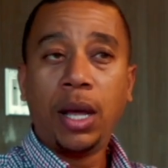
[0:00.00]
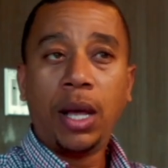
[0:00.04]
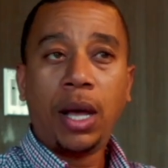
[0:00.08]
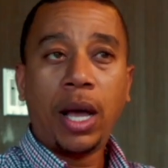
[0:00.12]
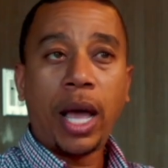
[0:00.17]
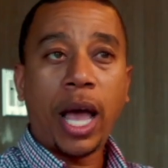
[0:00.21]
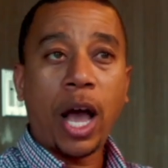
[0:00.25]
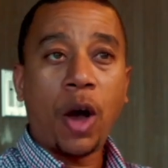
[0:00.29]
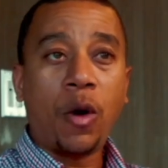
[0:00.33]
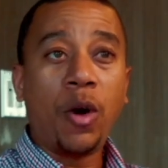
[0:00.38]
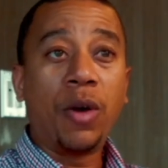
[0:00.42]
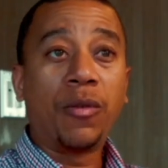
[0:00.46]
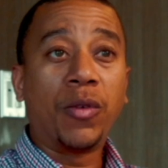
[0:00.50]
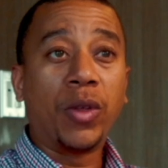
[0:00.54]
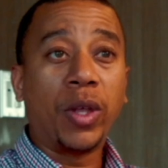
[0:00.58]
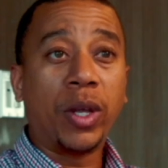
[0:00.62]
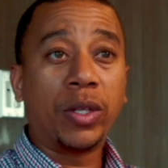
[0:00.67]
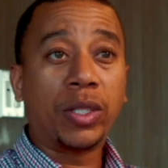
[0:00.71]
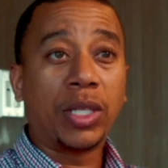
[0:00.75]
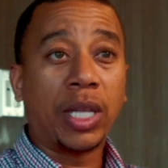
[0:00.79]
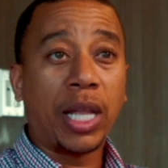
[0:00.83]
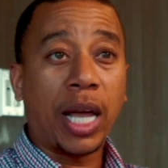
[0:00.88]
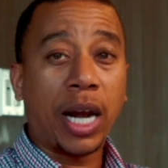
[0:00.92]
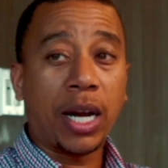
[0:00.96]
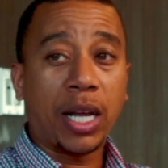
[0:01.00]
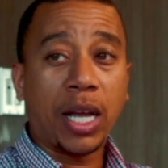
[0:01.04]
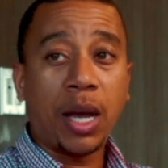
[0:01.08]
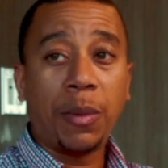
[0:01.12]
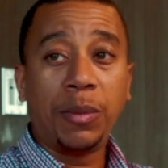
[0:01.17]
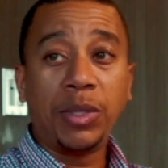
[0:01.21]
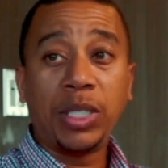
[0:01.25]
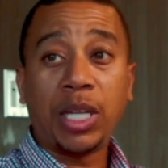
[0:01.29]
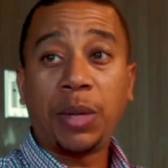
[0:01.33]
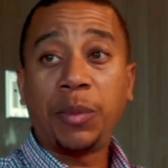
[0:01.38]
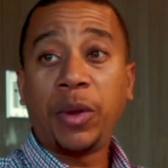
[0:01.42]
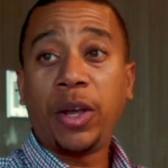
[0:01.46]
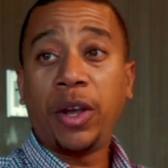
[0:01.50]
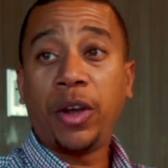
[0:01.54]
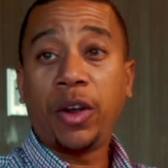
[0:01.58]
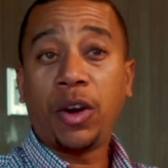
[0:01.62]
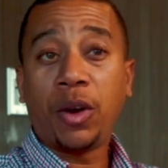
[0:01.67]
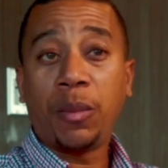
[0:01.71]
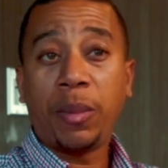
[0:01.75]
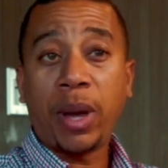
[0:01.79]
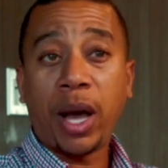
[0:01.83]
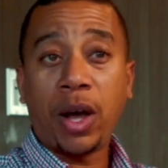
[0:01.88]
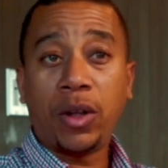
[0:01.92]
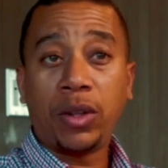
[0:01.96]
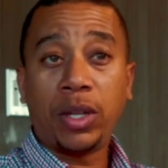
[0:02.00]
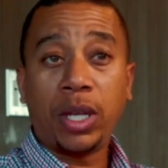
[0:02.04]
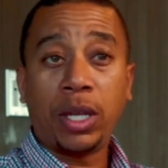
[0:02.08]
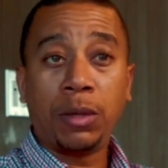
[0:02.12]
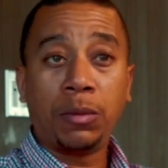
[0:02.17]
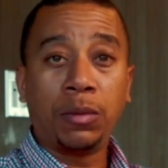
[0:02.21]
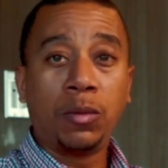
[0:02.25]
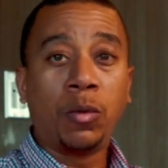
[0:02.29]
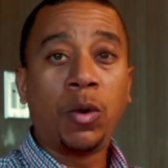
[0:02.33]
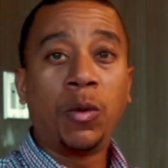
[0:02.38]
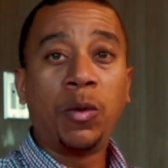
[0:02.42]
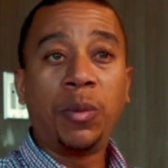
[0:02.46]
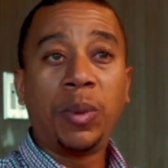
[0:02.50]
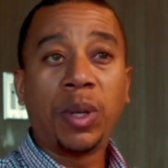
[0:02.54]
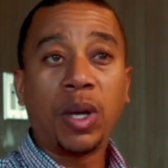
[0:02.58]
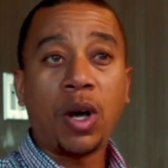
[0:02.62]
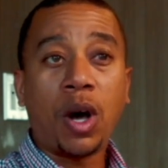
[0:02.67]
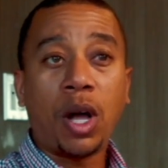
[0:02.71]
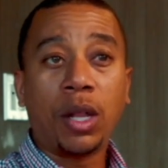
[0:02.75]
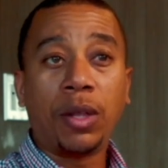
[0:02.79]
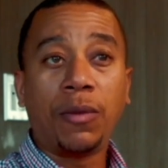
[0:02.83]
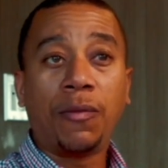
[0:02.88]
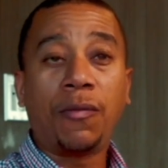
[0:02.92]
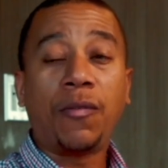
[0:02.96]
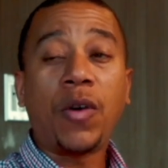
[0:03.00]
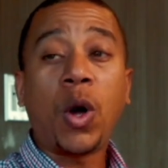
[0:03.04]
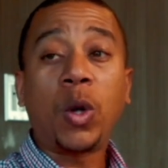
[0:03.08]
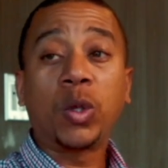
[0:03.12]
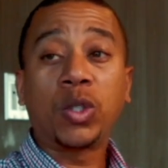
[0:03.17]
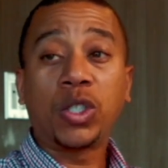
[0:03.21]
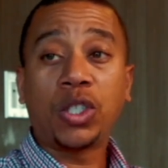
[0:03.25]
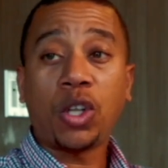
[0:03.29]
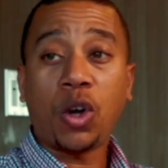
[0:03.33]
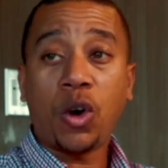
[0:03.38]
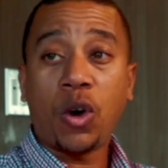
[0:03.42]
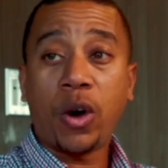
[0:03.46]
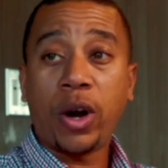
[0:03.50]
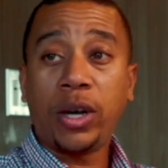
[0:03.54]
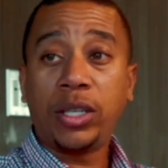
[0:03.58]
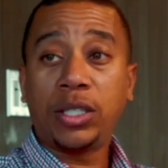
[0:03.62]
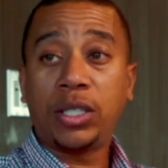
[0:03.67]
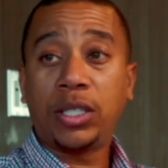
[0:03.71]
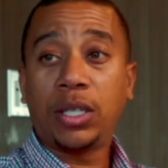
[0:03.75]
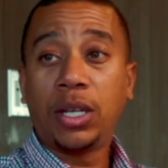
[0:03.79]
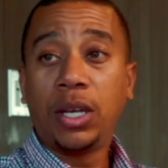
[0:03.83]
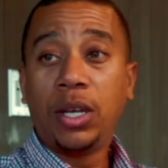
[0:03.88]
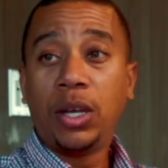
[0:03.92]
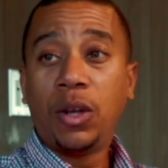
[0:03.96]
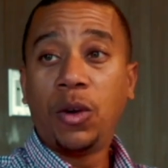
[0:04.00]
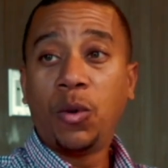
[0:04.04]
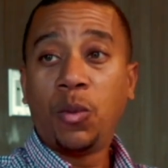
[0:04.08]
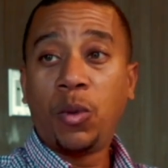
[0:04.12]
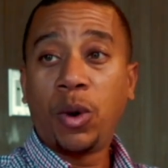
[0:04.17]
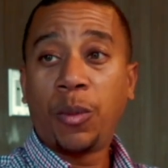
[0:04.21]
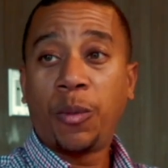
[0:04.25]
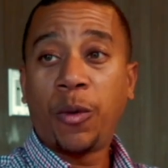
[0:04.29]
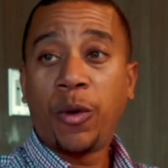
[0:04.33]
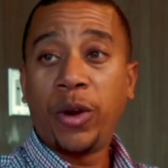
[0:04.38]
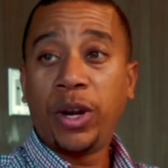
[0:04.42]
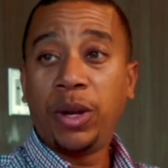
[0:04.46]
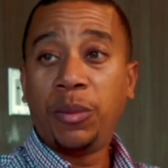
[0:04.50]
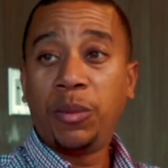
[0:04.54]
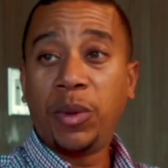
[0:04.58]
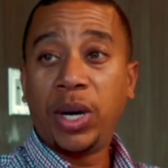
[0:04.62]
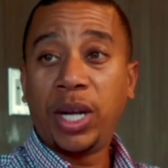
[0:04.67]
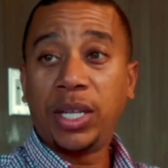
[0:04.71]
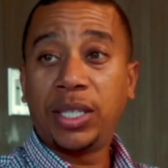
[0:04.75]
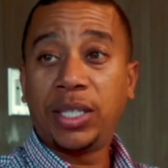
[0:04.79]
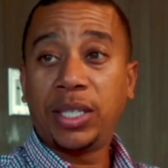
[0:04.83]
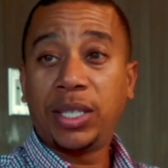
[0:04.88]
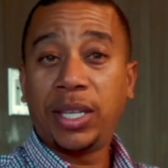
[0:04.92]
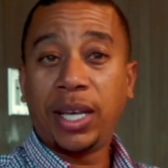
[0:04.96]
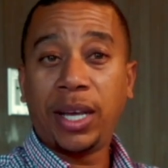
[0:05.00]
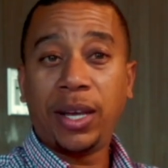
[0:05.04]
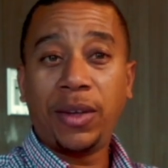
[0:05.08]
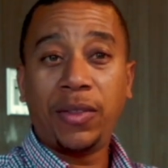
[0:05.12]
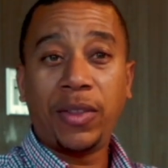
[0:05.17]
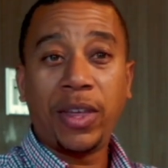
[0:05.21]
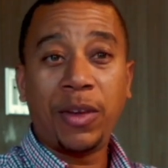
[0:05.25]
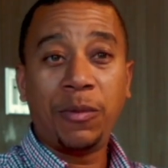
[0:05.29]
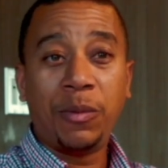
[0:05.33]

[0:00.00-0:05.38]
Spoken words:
However, there's a lot of companies I've been hearing about that, what we've been calling false starts, where pretty much they're